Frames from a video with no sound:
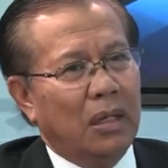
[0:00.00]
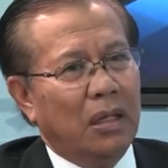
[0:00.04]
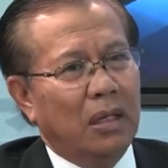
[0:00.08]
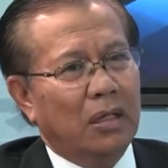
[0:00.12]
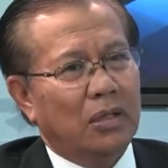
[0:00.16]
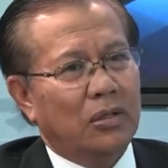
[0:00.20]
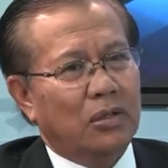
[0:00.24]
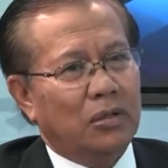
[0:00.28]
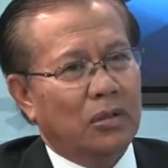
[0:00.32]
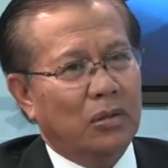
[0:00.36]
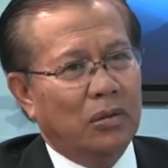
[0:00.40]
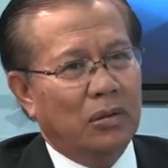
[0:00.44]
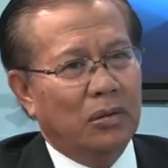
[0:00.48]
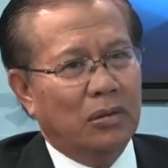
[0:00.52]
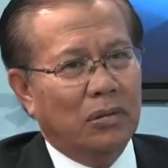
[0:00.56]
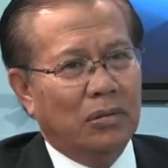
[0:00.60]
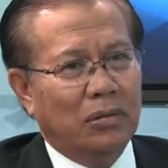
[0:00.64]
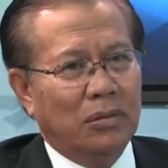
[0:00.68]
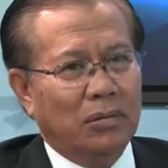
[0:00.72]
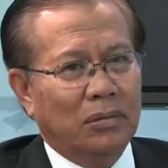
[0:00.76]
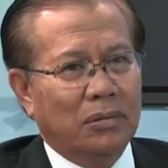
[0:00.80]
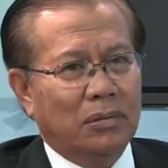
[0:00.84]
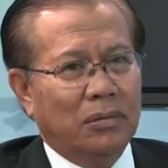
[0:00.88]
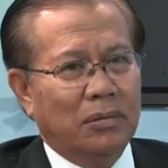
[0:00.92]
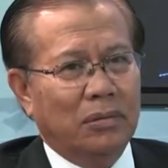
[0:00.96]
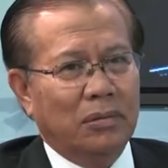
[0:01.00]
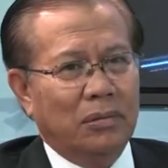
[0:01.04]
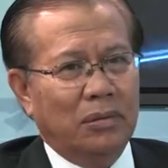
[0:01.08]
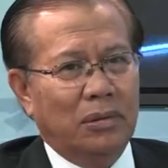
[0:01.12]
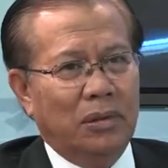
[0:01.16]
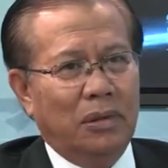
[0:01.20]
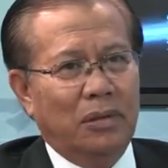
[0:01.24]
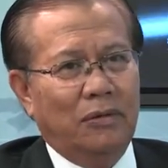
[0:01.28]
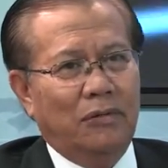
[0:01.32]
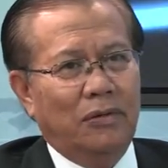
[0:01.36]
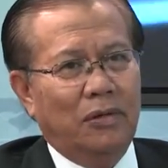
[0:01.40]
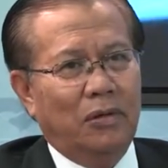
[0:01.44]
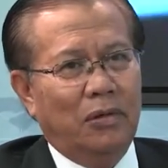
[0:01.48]
and so
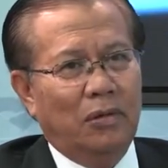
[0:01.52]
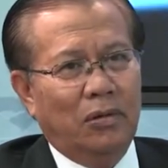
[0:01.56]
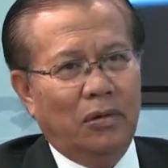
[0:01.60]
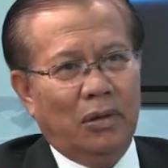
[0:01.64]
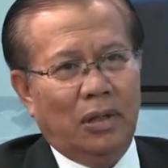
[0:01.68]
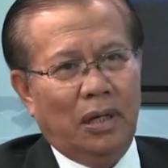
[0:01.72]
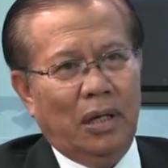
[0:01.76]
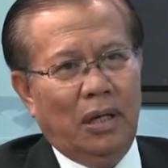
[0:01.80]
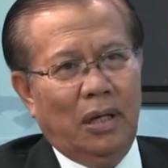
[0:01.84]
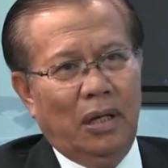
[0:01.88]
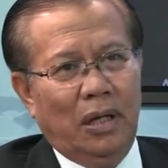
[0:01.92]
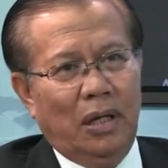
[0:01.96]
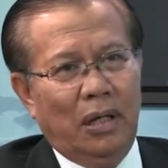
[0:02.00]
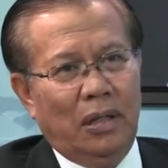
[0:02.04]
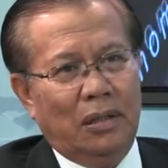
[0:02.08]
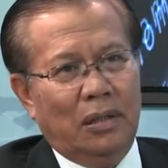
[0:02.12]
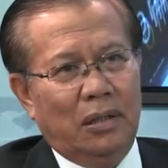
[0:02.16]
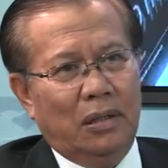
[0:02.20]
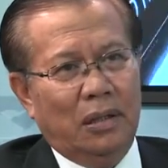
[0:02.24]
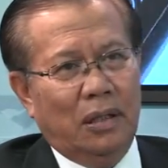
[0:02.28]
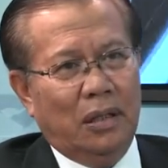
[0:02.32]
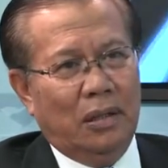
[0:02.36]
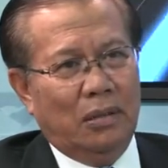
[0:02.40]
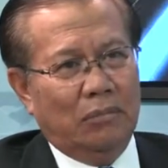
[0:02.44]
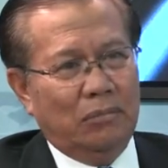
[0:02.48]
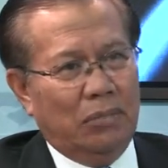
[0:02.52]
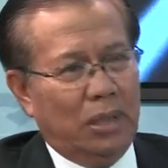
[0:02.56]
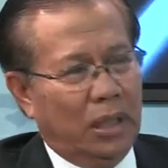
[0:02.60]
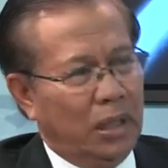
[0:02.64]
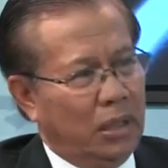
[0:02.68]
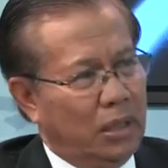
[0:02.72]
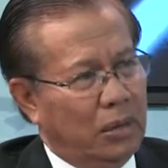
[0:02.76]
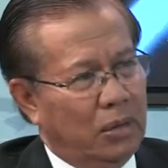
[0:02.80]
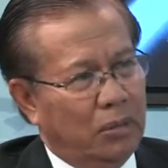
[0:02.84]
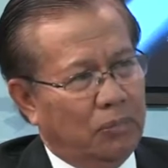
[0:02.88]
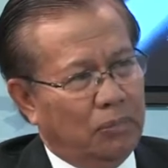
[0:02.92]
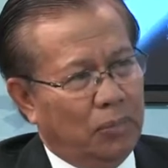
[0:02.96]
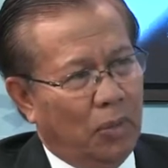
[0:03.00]
if you look at uh,
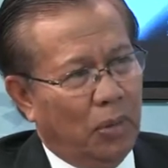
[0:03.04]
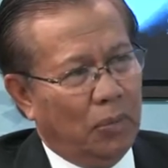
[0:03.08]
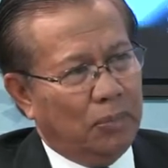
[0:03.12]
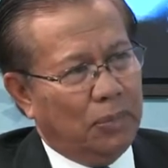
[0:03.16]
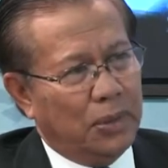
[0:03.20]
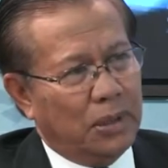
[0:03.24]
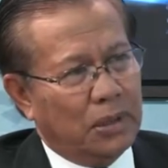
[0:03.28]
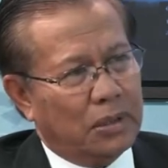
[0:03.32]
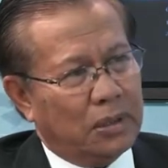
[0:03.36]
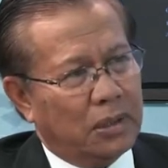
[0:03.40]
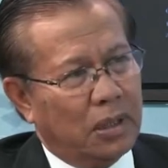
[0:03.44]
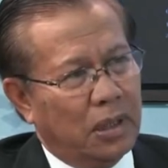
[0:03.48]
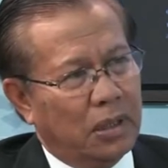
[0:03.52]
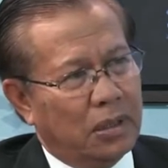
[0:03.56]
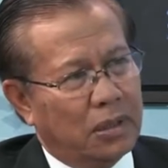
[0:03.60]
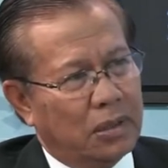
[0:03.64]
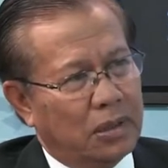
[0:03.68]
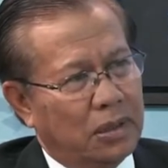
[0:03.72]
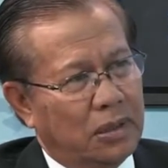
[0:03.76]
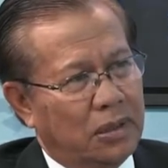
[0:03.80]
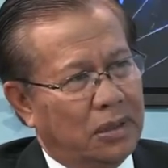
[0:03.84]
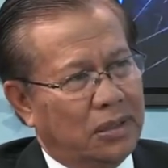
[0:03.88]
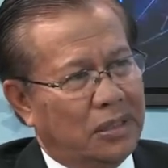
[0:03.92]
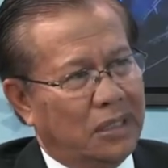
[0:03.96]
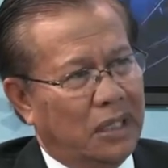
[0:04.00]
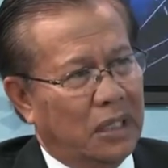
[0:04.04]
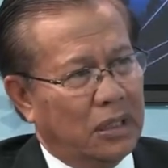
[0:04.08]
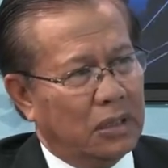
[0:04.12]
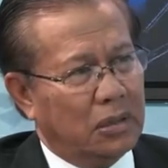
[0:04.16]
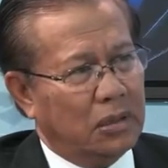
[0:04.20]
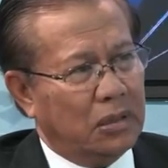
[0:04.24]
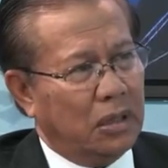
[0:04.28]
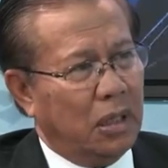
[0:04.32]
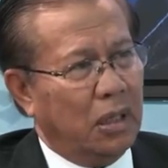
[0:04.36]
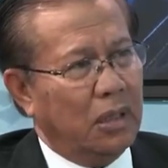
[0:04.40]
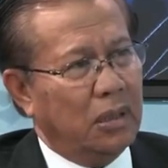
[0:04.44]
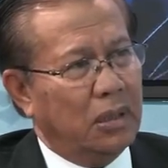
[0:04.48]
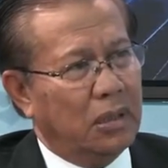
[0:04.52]
big populous countries like
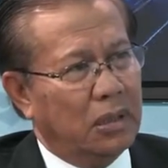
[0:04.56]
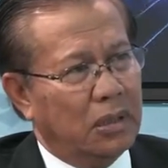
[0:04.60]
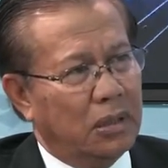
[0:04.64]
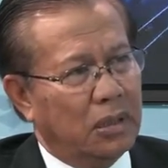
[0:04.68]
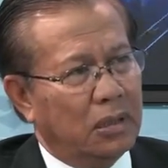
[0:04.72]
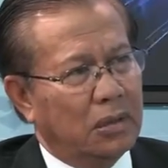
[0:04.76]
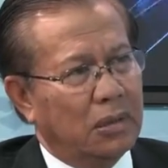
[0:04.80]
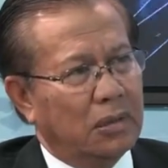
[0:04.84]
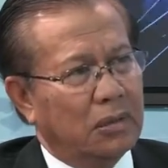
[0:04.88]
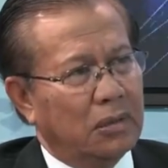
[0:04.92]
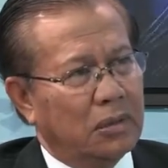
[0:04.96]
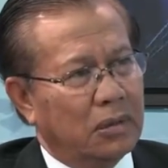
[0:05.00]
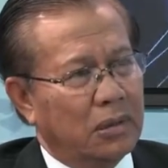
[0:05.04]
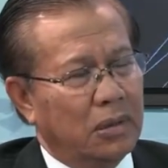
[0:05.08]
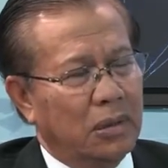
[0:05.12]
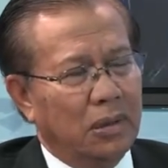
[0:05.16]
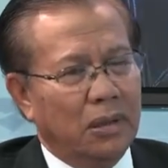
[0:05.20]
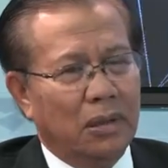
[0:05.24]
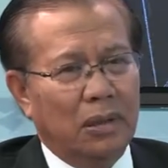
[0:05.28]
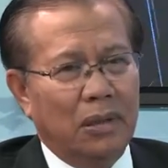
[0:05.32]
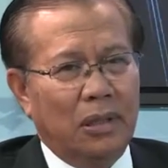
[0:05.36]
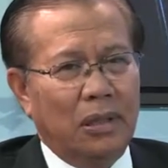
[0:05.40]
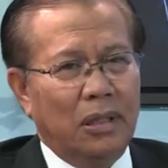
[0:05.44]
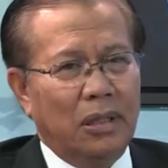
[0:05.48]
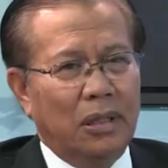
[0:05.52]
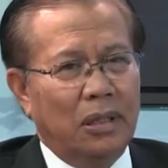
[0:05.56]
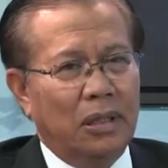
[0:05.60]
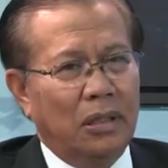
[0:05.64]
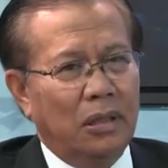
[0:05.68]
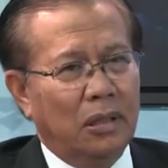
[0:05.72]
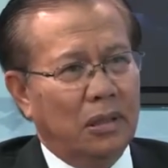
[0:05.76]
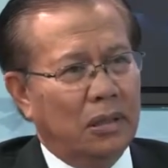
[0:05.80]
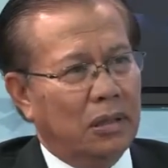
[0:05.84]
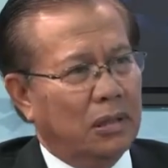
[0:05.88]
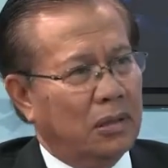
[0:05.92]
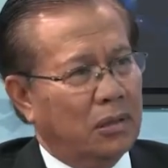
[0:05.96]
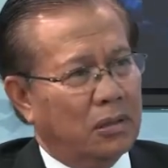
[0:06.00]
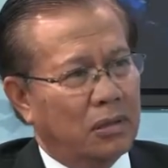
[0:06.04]
China, uh,
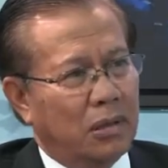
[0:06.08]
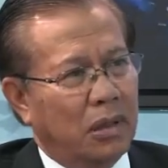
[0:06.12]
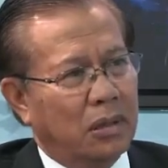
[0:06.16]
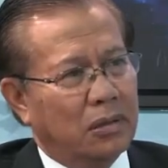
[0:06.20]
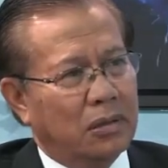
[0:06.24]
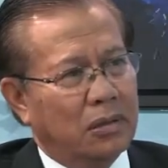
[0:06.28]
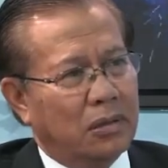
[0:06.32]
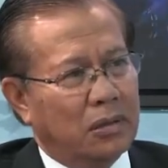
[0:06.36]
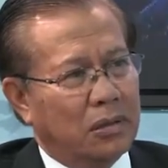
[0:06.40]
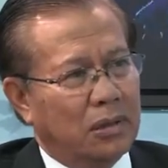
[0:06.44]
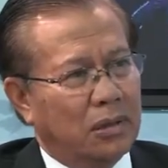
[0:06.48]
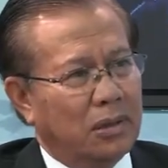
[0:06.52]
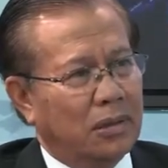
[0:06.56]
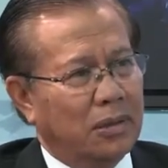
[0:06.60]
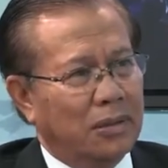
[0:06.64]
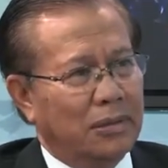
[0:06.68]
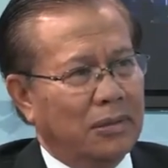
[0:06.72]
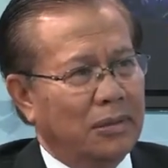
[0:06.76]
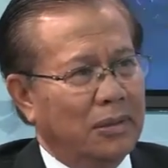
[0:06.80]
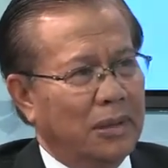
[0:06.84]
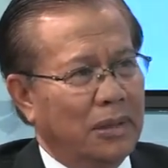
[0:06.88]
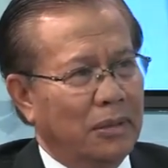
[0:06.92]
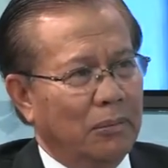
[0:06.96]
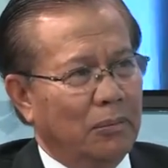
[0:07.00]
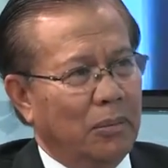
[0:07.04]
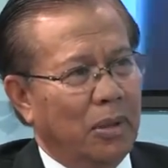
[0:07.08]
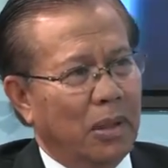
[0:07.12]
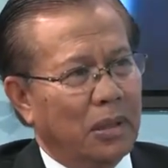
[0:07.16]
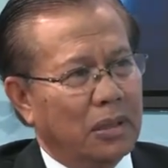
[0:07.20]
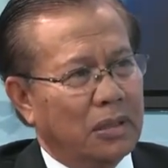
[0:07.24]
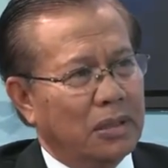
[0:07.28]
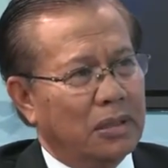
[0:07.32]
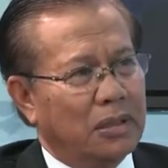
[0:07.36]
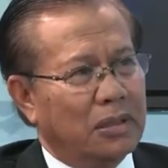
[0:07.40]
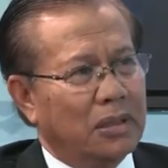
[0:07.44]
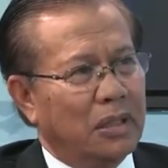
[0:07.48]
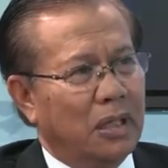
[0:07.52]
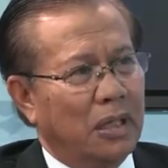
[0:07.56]
India, Russia,
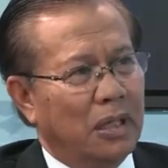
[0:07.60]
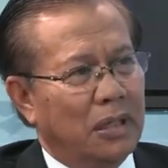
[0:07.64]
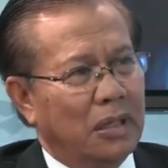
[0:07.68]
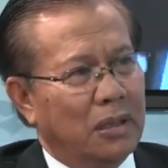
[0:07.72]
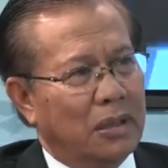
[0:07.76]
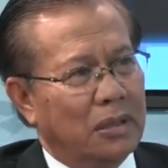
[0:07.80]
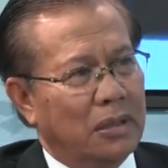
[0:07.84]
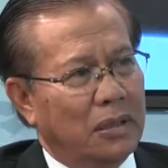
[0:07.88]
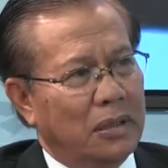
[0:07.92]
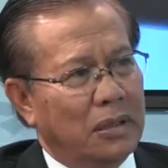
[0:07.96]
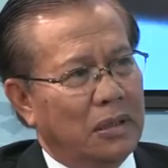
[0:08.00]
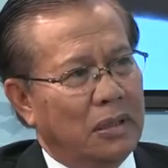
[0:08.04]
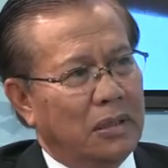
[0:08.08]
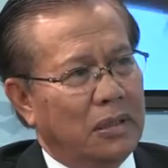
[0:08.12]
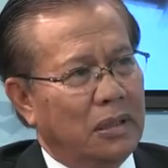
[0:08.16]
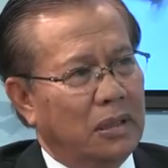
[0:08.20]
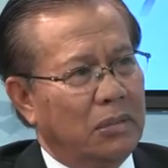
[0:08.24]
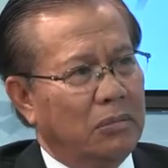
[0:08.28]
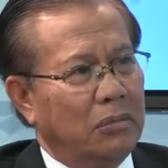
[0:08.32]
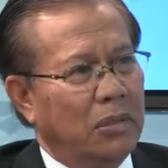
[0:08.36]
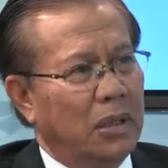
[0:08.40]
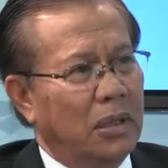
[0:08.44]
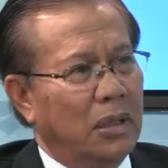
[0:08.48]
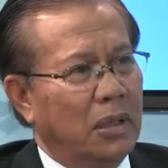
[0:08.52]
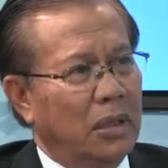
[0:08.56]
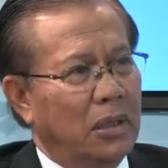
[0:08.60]
Pakistan, Egypt,